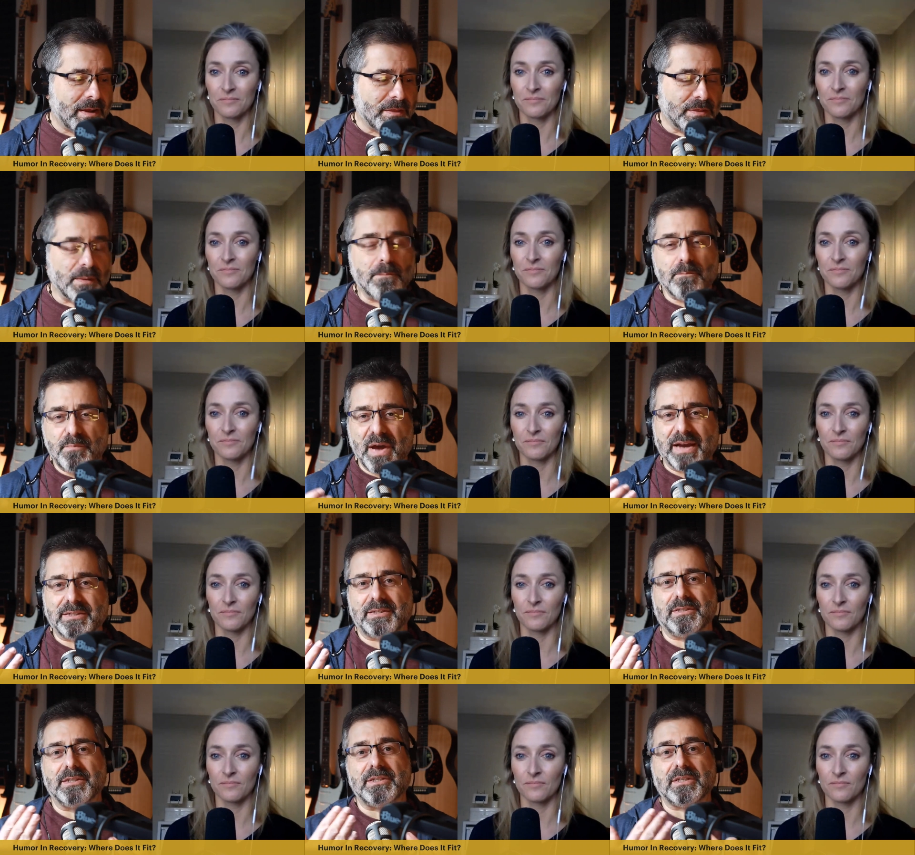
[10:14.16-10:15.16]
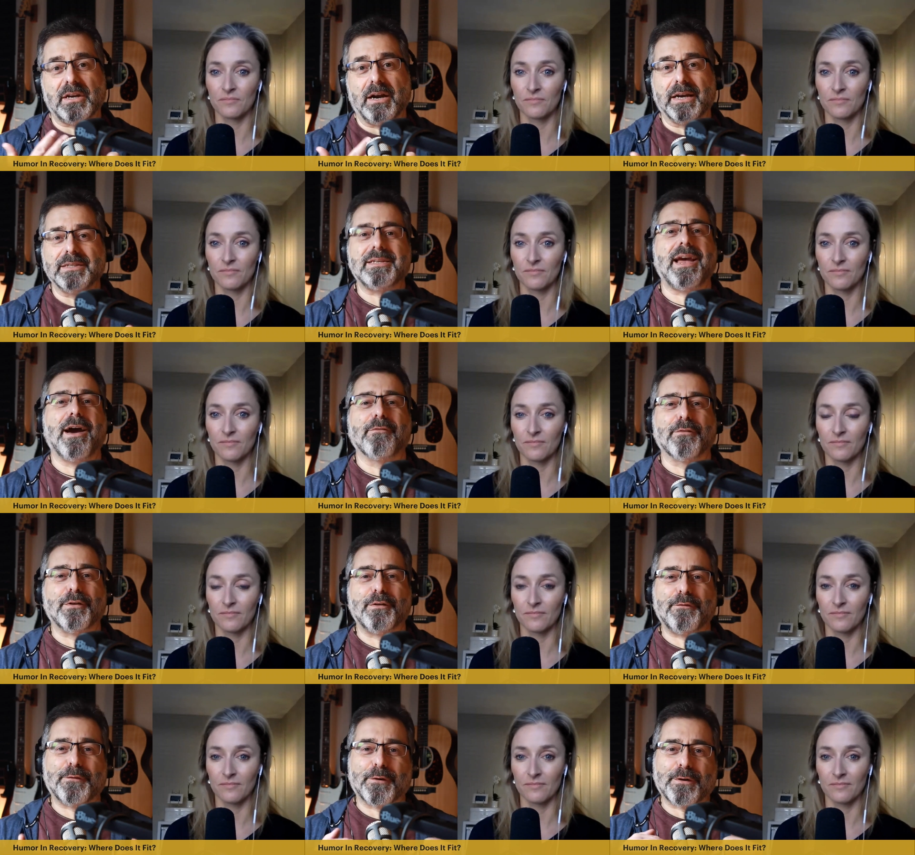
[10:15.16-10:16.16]
Speaker 1: the best disguise
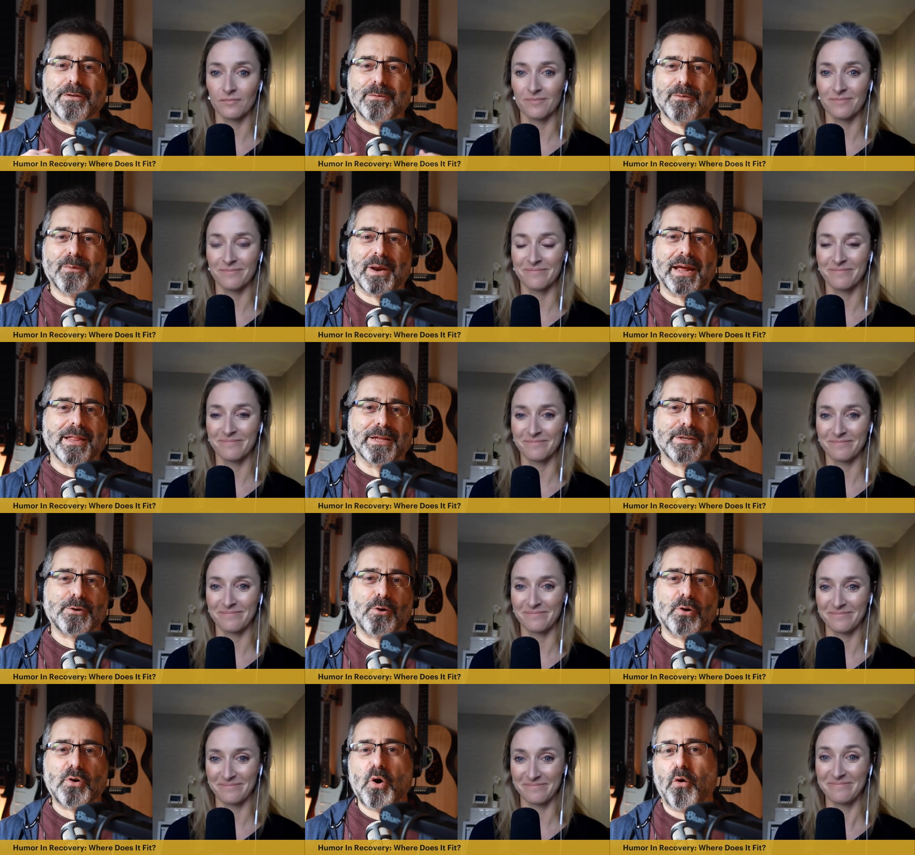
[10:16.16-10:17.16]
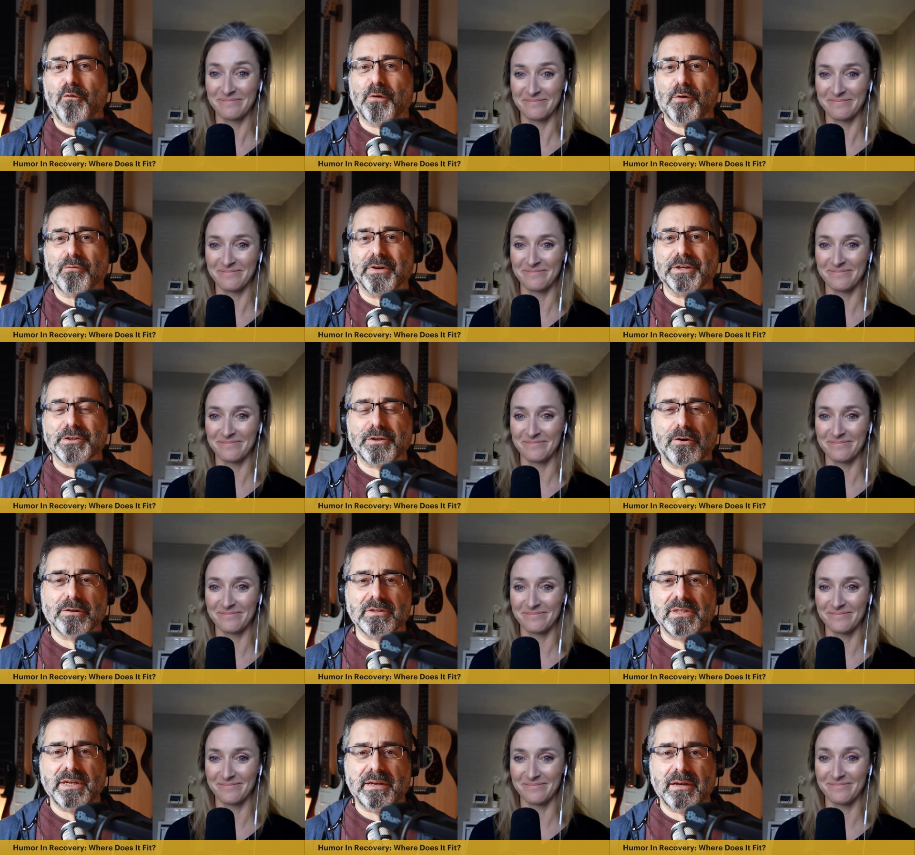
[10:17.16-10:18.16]
ever for what I like to call covert
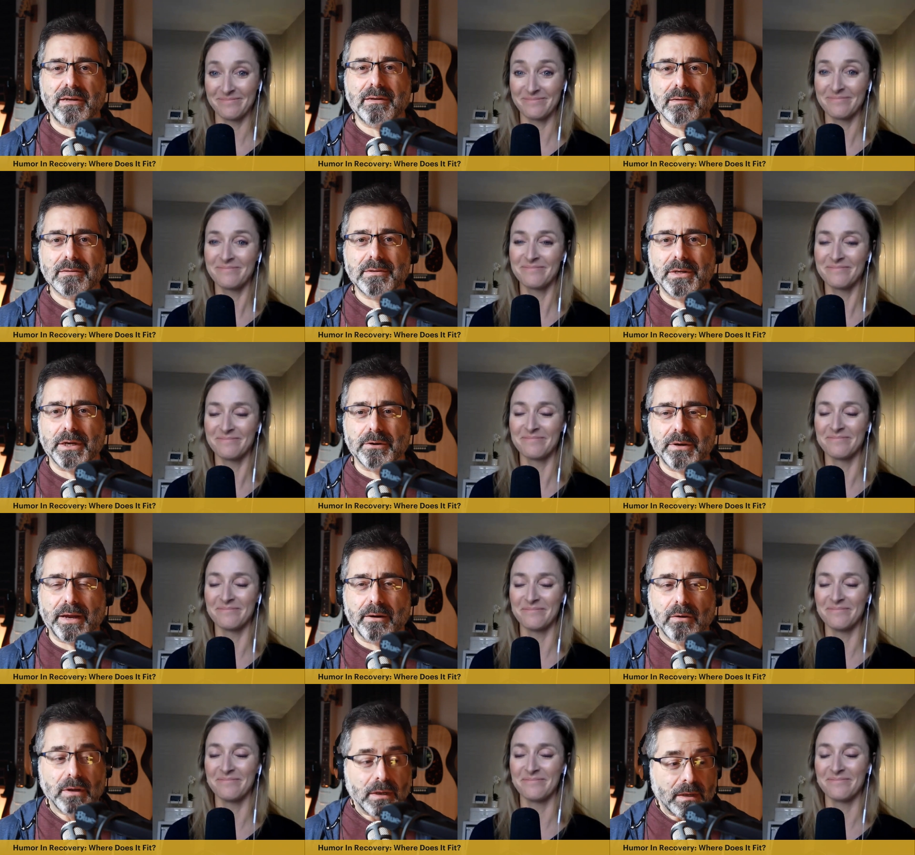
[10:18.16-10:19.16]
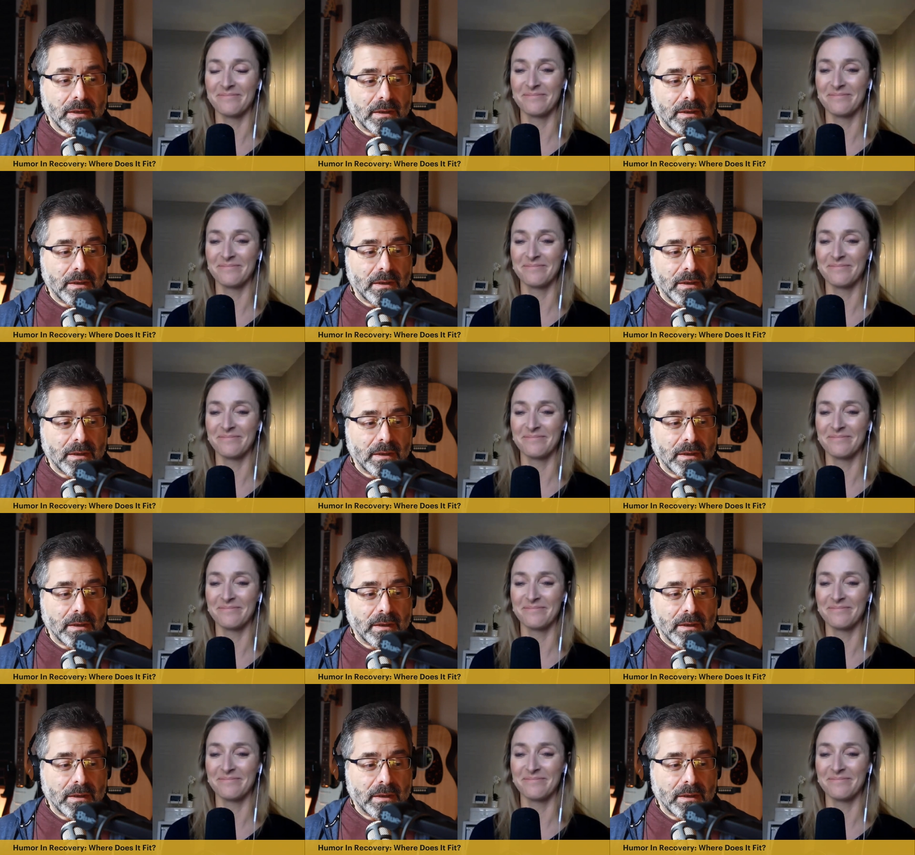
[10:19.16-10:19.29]
reassurance seeking. You know, mm -hmm. now mm-hmm.